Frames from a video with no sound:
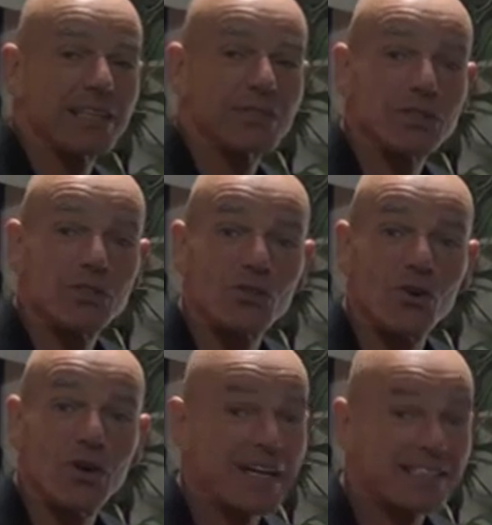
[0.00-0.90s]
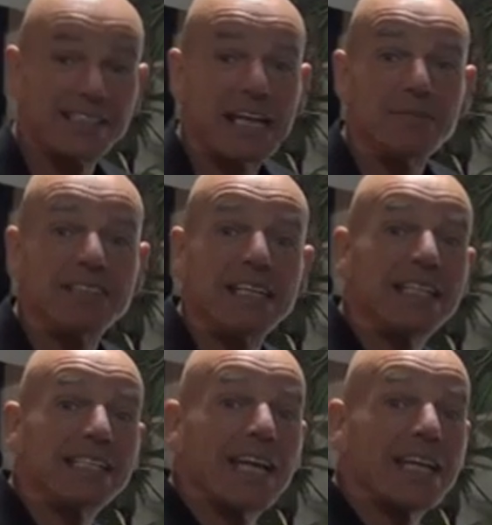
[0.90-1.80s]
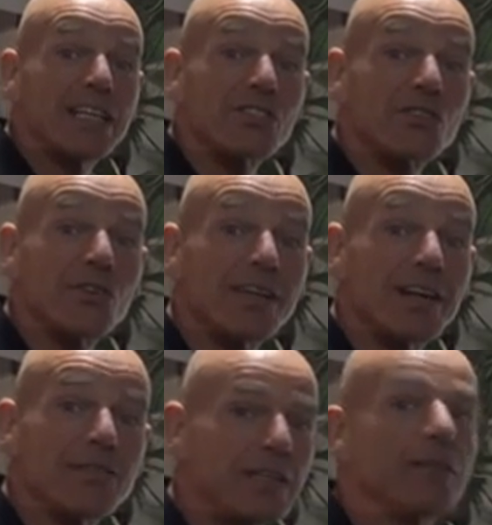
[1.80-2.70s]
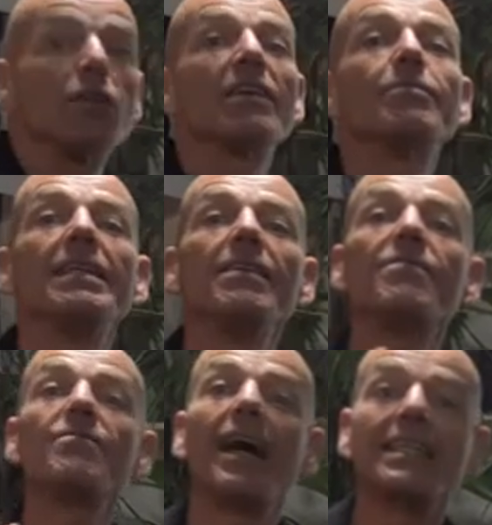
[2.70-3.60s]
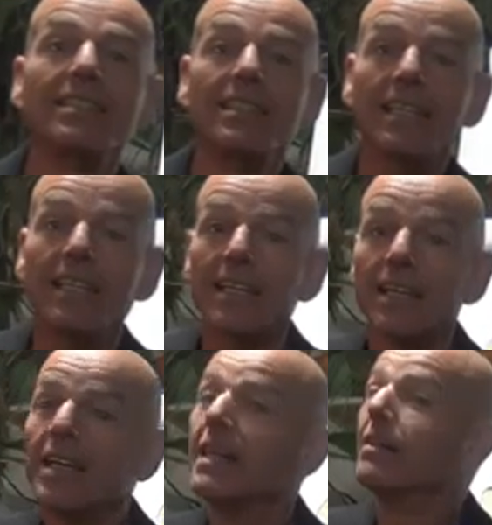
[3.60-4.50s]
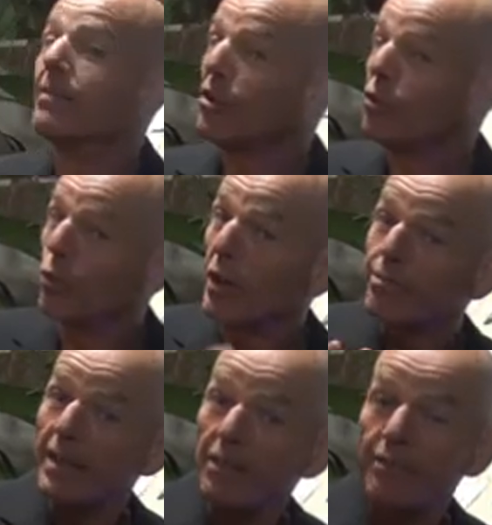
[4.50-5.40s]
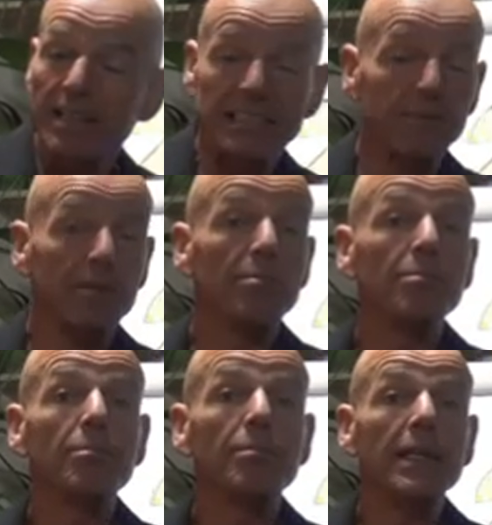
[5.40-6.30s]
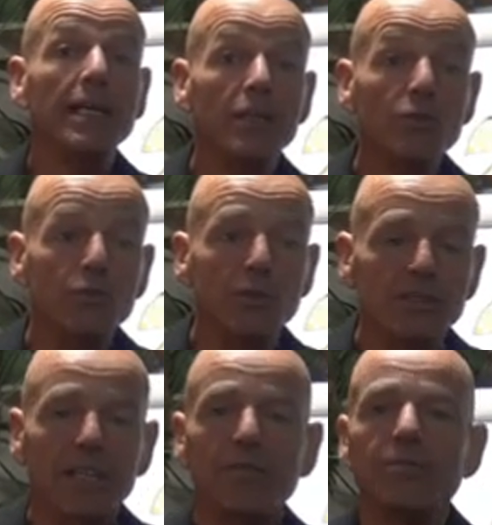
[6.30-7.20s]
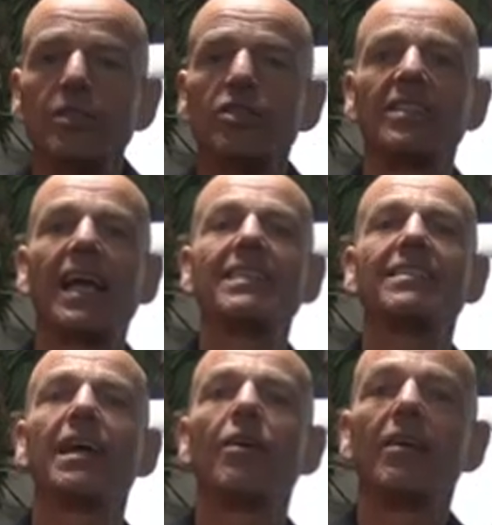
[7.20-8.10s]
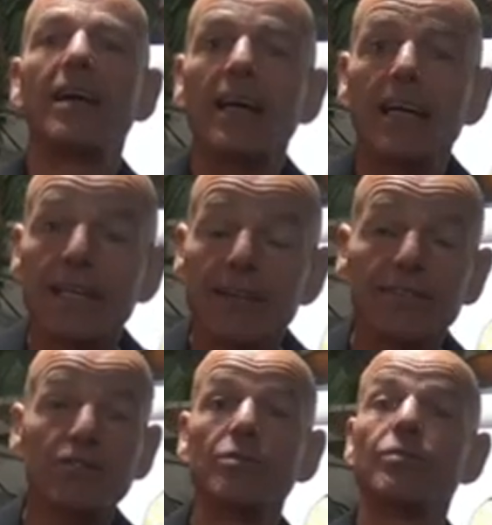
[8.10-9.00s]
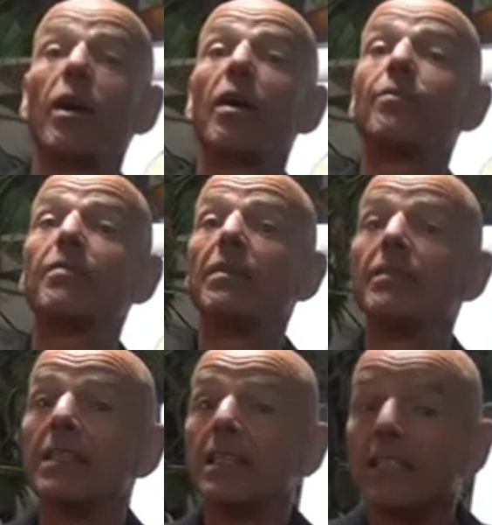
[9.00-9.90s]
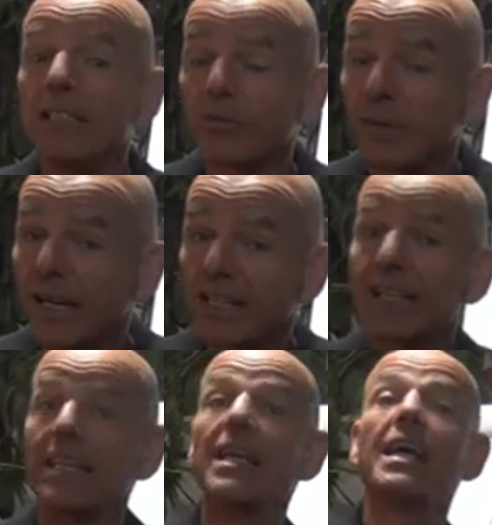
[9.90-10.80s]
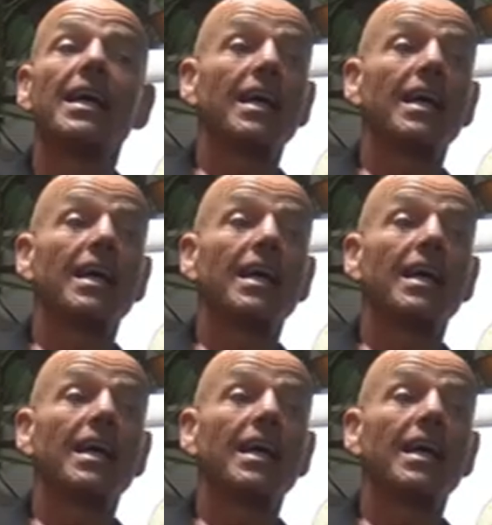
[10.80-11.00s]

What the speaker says: Given Show. As the name is indicating so lovely, we don't give many fucks in here. We do give many fucks about meaningful stuff, which is enhancing our lives. It's good for our families, right? Like